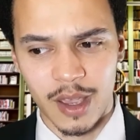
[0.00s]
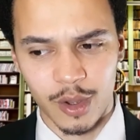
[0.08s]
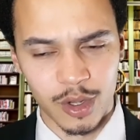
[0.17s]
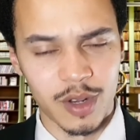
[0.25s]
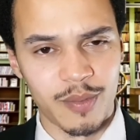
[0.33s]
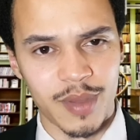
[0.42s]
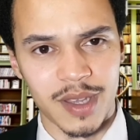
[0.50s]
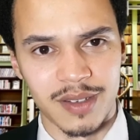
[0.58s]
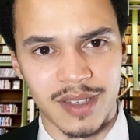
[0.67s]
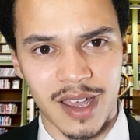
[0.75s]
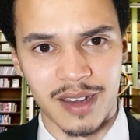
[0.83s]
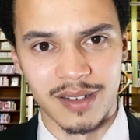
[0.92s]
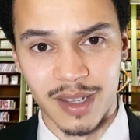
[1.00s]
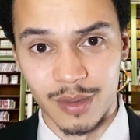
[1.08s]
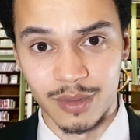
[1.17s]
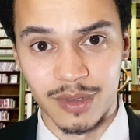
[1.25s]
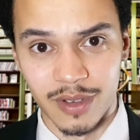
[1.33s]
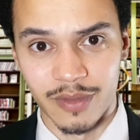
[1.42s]
could have been done in
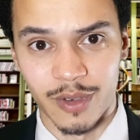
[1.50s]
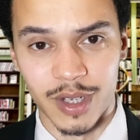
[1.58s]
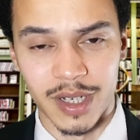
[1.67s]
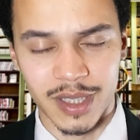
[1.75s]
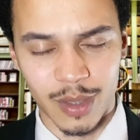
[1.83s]
order to avoid it.